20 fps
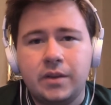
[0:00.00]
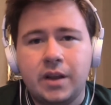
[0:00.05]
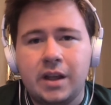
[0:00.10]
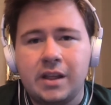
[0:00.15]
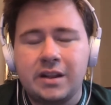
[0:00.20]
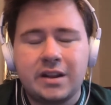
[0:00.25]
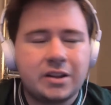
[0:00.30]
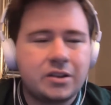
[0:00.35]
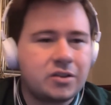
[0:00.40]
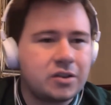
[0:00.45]

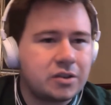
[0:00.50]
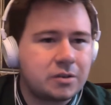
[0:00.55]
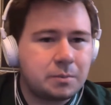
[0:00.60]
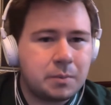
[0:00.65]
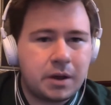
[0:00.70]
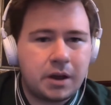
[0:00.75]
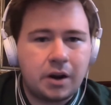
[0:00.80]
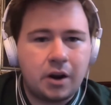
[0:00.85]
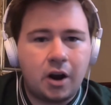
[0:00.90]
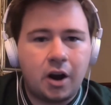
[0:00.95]
And it's just
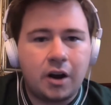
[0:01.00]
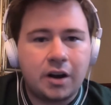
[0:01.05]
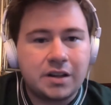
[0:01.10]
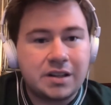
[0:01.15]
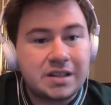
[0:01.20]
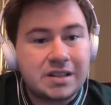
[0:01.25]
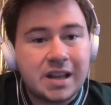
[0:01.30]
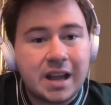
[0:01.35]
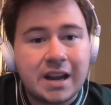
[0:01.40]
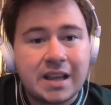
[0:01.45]
been on a
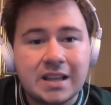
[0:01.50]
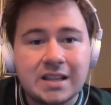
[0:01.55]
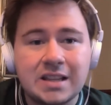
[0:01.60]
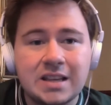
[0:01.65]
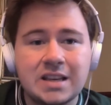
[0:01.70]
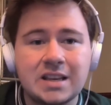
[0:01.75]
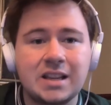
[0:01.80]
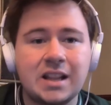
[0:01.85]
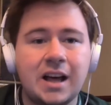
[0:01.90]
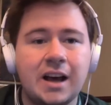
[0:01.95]
steady
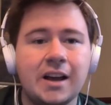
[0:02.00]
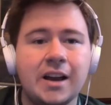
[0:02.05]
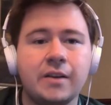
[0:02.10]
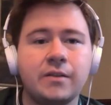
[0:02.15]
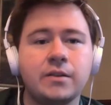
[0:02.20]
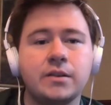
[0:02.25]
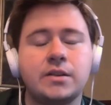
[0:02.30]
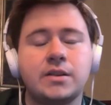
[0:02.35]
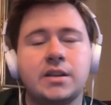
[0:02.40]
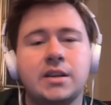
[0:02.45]
decline
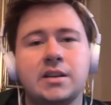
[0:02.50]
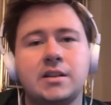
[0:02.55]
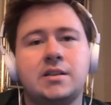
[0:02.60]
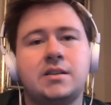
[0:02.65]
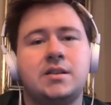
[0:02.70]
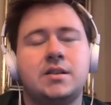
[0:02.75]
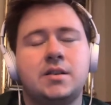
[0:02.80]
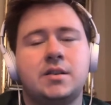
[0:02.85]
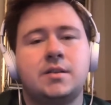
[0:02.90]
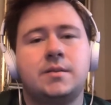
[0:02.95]
ever
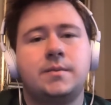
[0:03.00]
since.